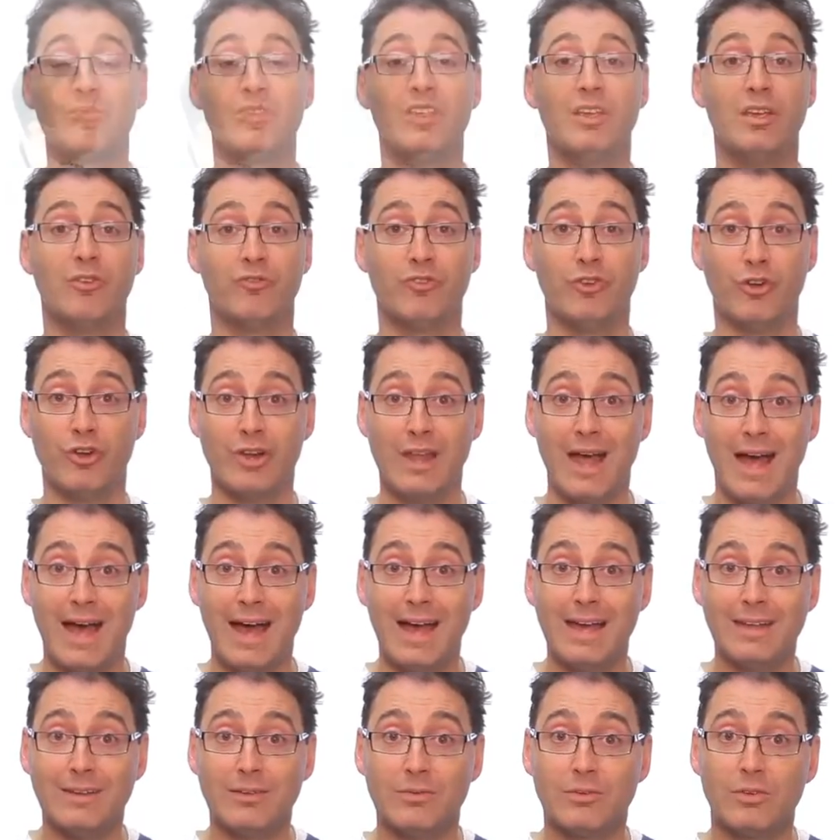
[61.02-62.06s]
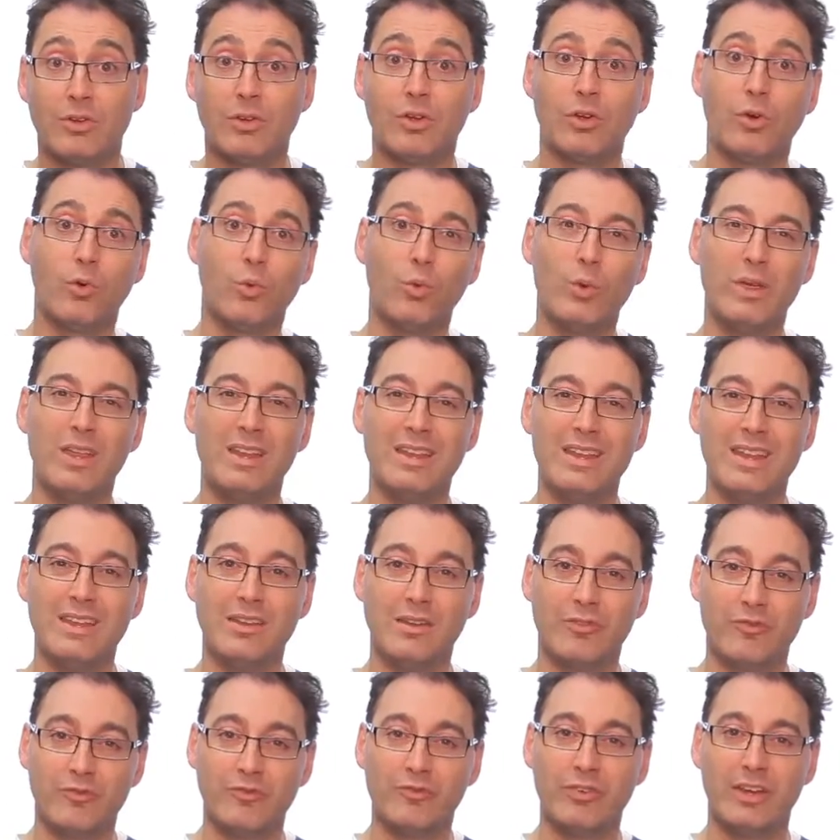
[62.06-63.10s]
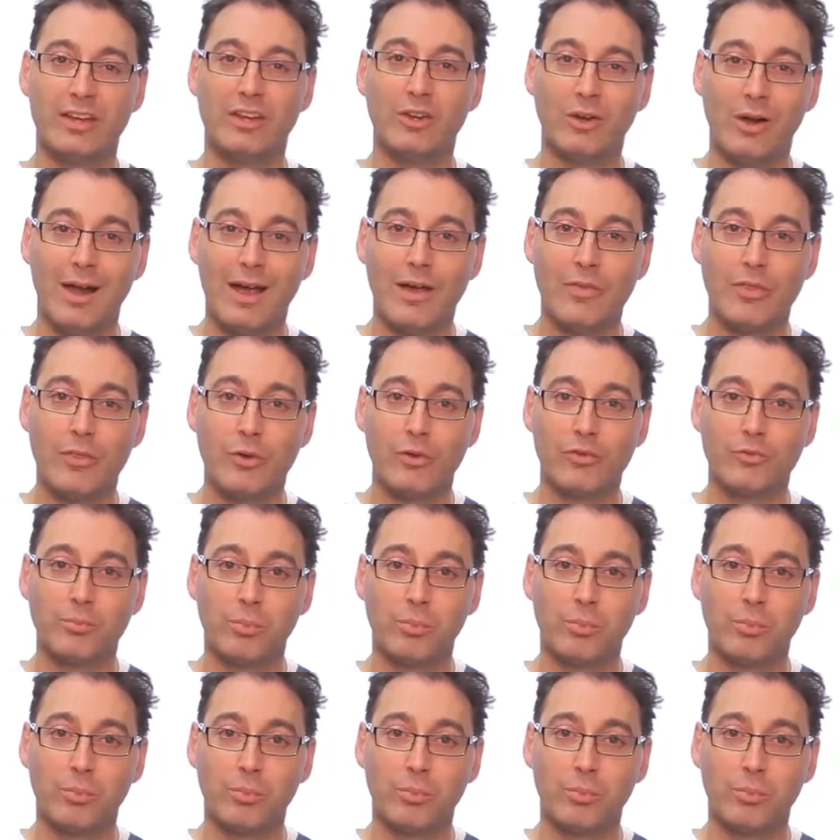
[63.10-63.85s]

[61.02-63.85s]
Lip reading: If you're not, we need to figure out those